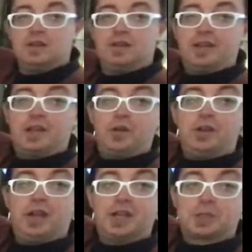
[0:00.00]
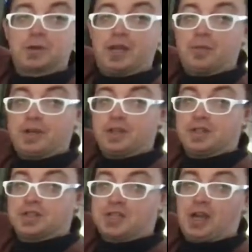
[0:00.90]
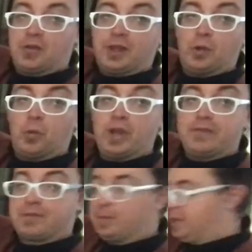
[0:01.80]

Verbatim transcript: They go nuts when I bring this out. They wait for me